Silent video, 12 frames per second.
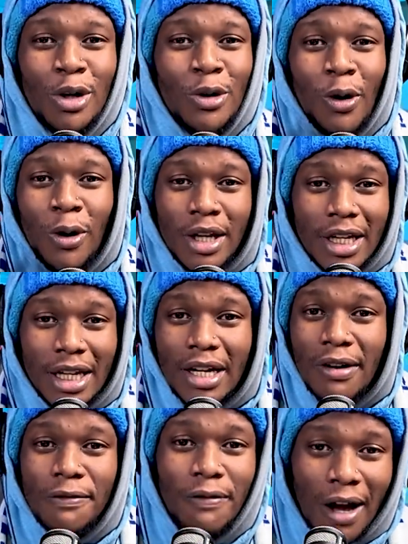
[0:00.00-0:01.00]
you're in
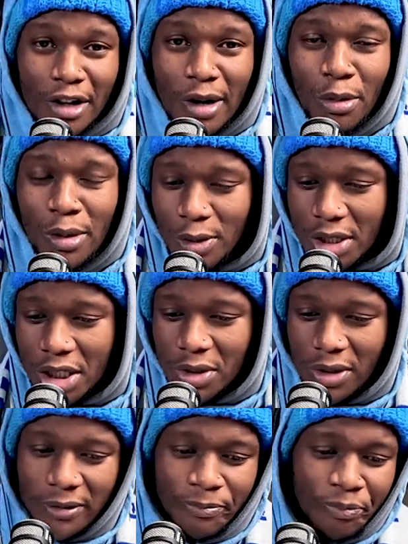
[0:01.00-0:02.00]
a vulnerable
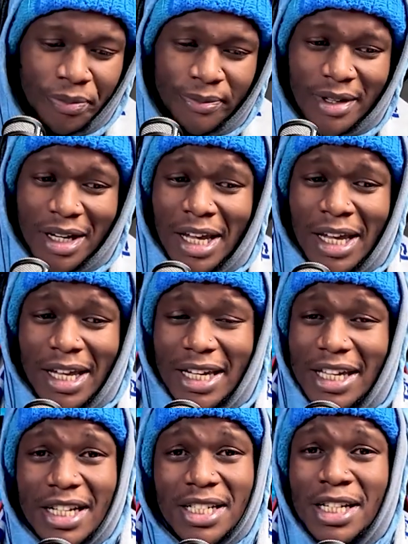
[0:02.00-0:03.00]
position. He
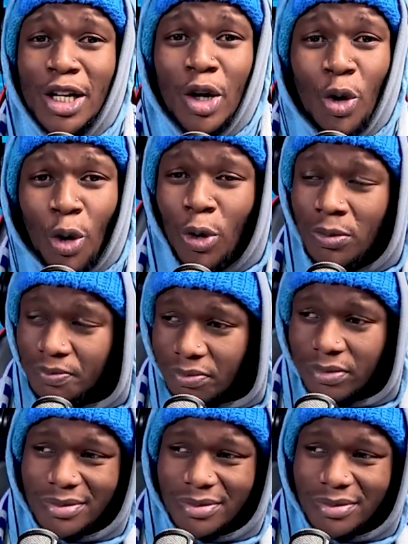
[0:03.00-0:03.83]
kicks it low,